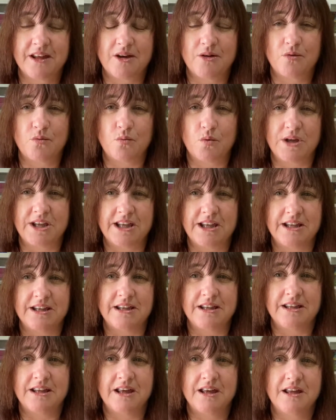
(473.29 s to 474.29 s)

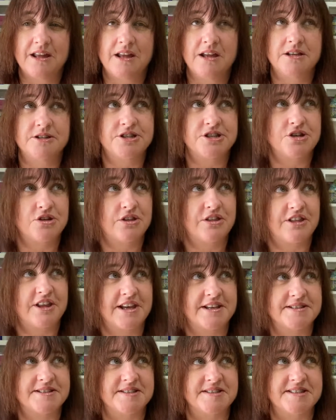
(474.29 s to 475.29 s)
we
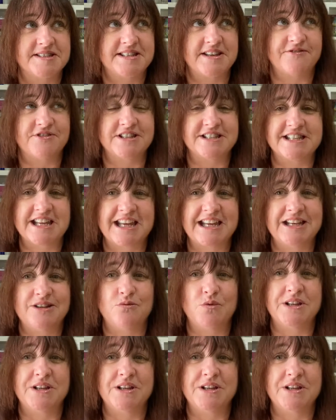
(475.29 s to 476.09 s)
2017